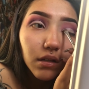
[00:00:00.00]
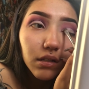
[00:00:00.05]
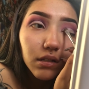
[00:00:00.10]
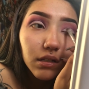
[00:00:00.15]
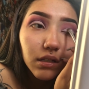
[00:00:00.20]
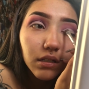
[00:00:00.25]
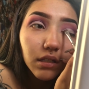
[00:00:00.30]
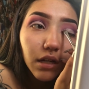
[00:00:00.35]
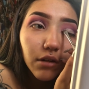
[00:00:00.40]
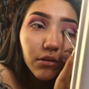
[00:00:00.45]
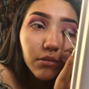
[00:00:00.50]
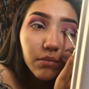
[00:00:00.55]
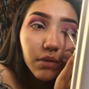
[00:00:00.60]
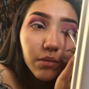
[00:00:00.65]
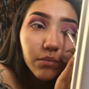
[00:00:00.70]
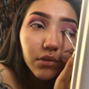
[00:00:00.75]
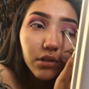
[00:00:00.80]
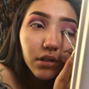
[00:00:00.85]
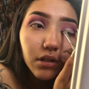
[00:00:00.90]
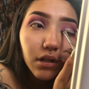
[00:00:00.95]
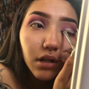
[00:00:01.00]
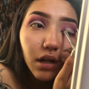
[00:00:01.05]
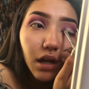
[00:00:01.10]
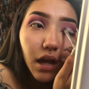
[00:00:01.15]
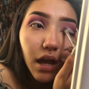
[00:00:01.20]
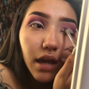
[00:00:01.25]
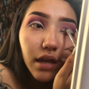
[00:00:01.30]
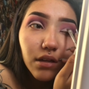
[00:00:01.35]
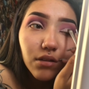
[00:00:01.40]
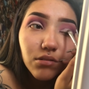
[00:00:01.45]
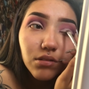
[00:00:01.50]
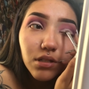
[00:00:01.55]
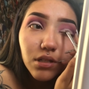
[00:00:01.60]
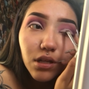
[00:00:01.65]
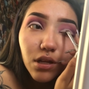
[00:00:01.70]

Because I remember I used to